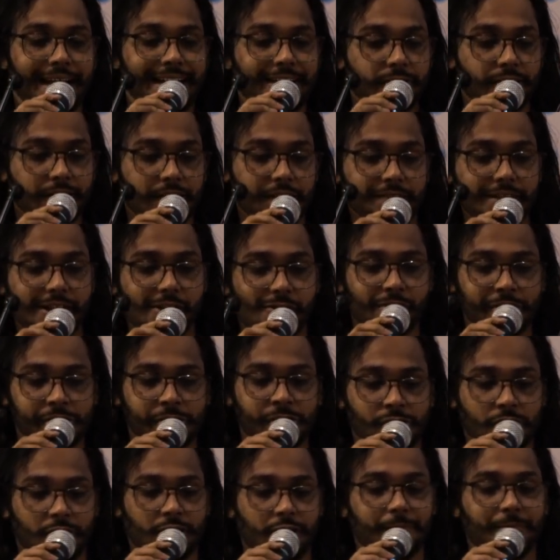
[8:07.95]
and today we are going to
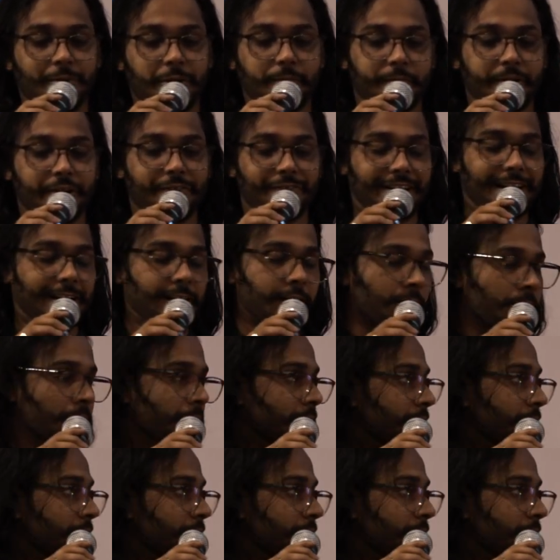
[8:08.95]
talk about Prefect.